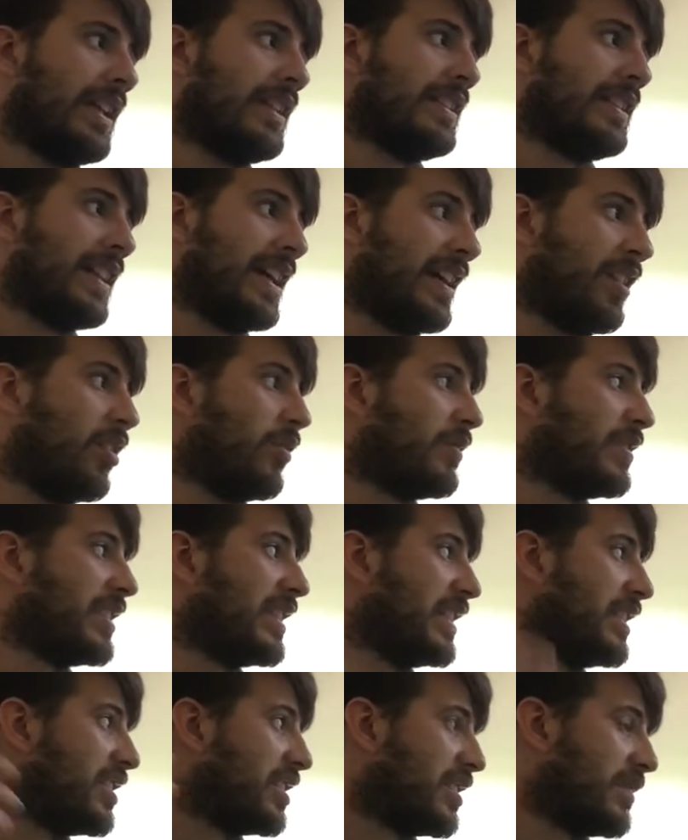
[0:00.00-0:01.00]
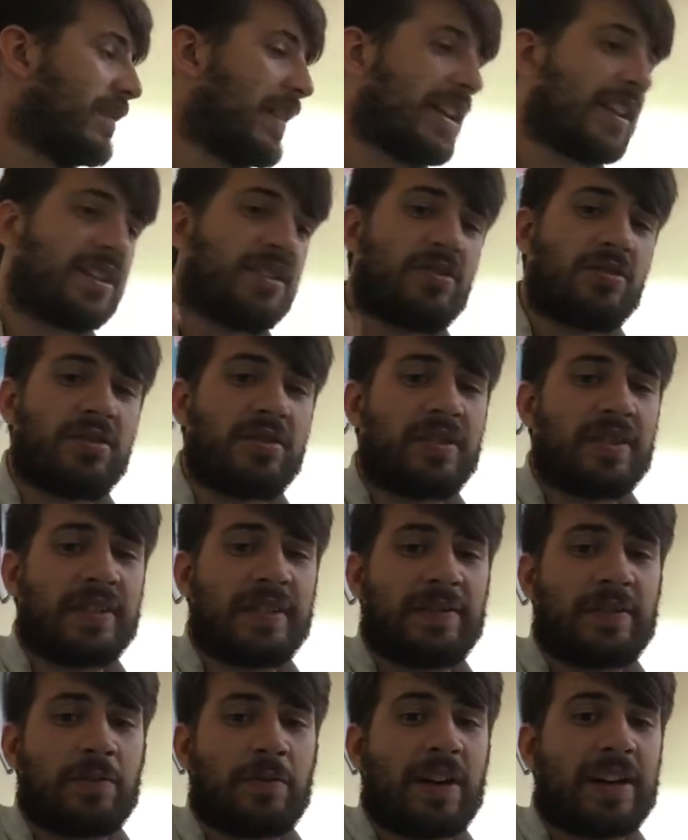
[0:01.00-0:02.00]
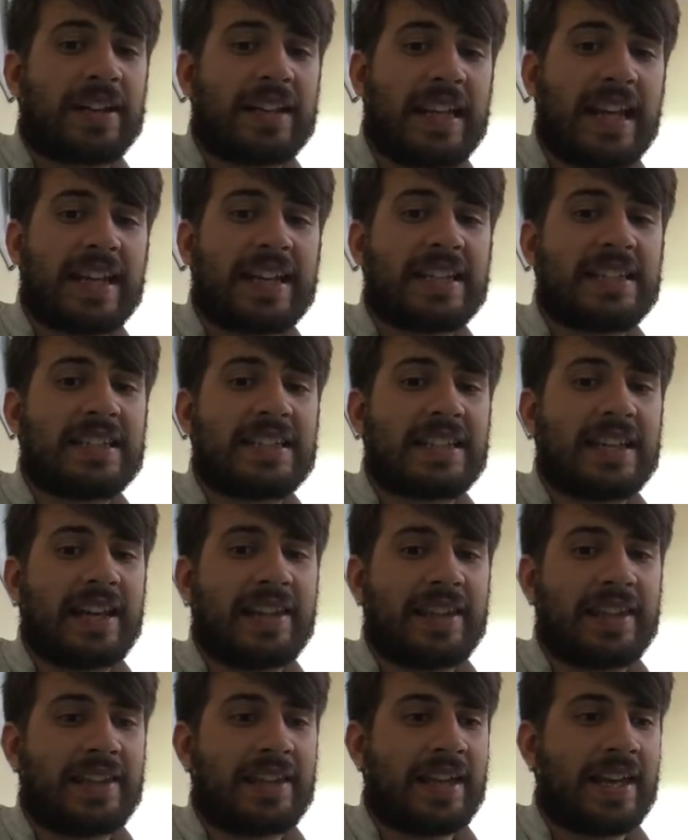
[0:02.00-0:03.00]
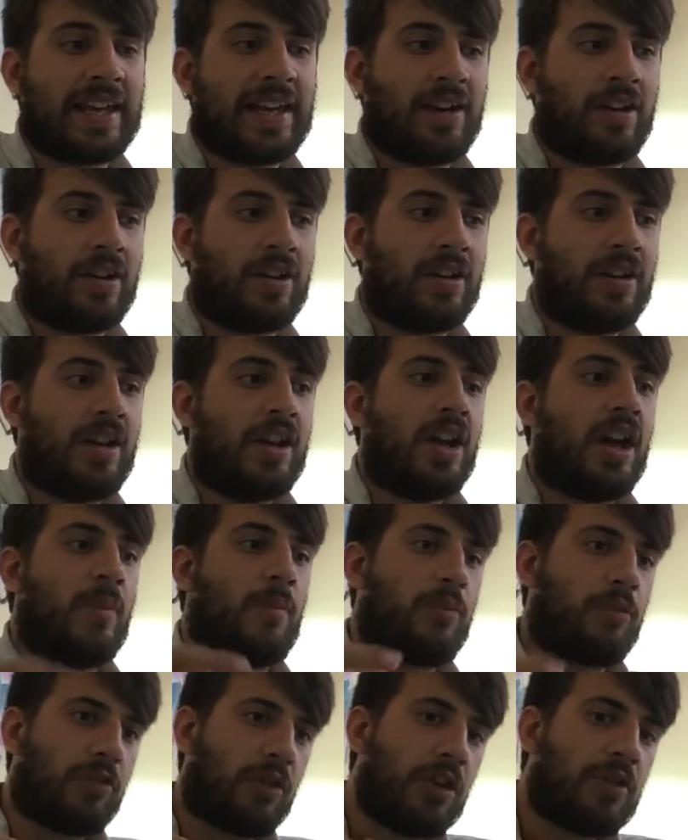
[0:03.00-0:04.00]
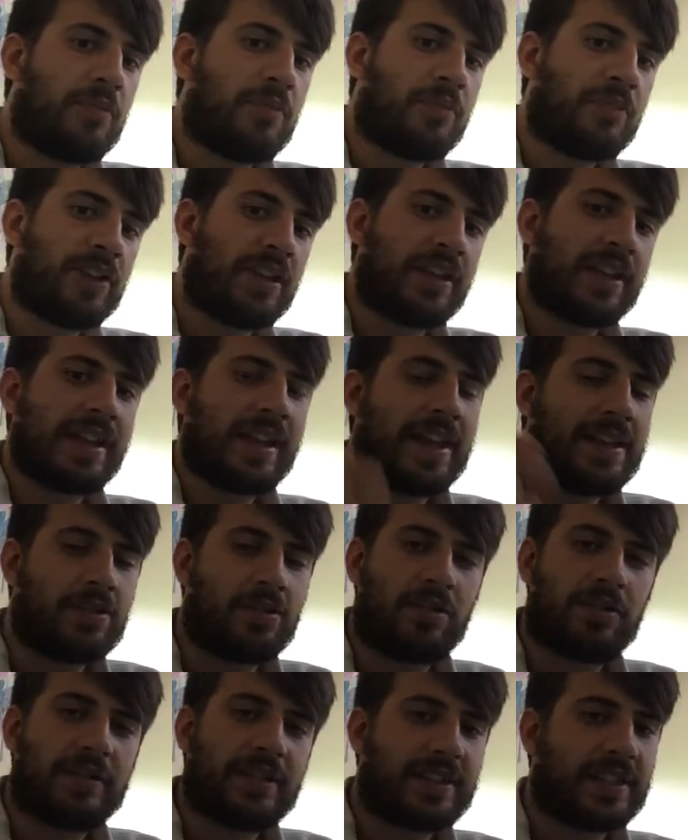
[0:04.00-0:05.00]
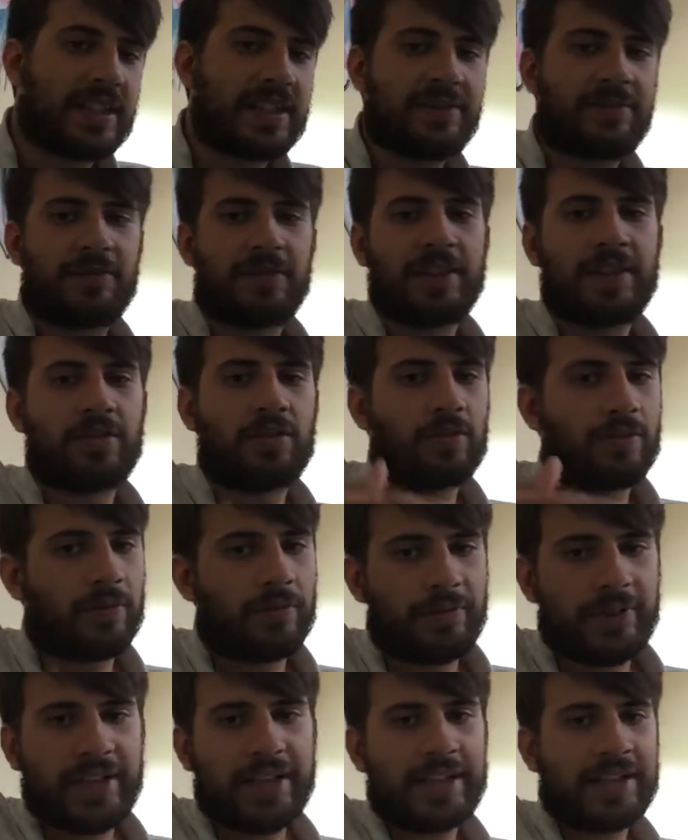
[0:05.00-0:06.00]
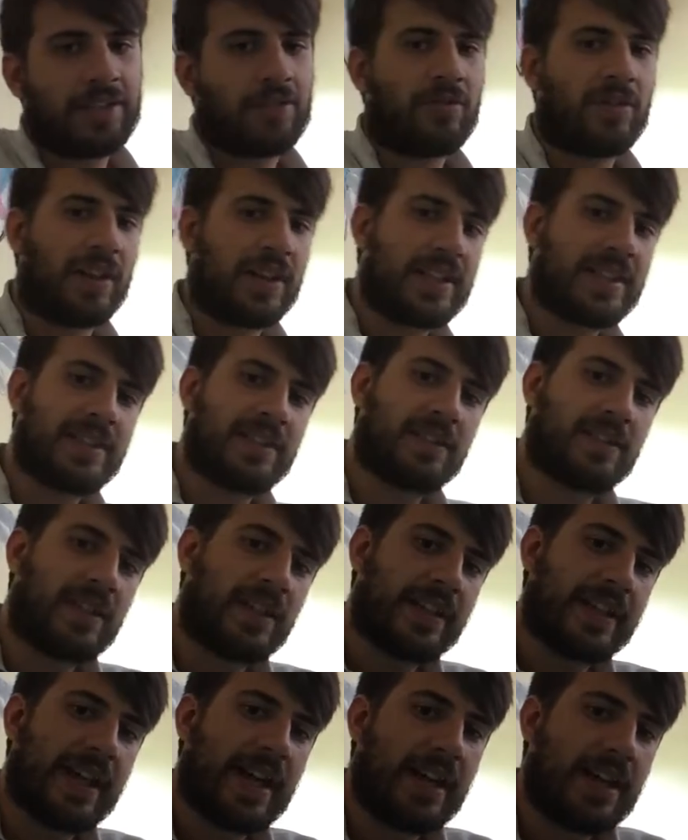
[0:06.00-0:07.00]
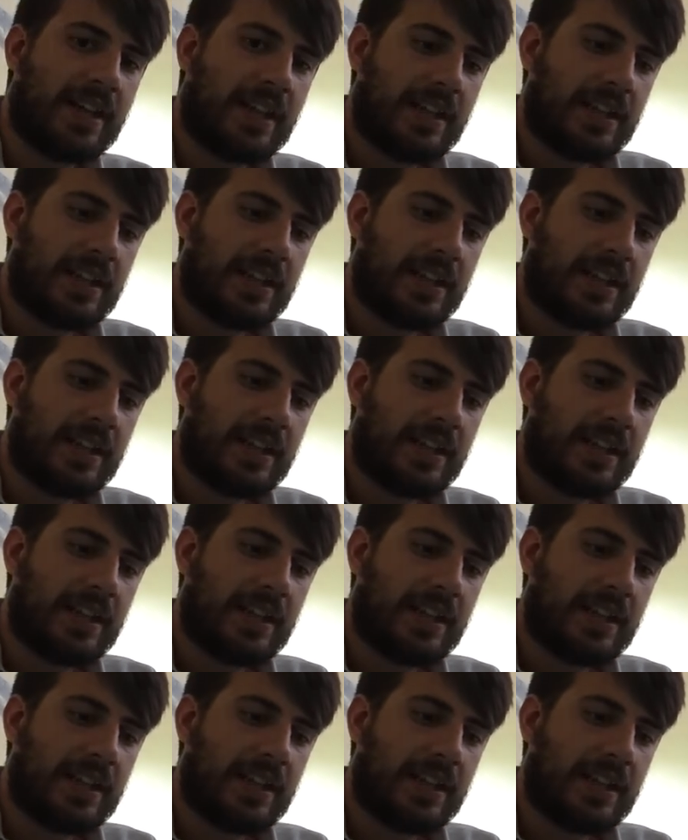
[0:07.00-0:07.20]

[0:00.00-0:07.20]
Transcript: yeah, obviously just making sure if you're wearing leggings and that they are appropriate, that they're not see-through, they're not revealing or anything like that.